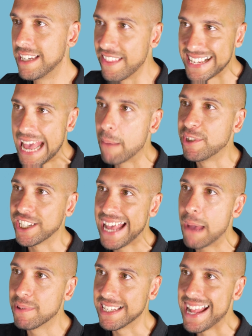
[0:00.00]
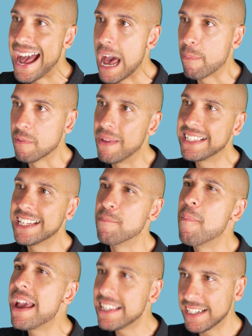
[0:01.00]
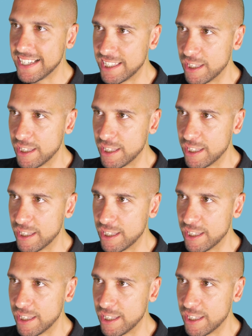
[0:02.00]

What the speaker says: Now, the Capture Captain app makes it amazingly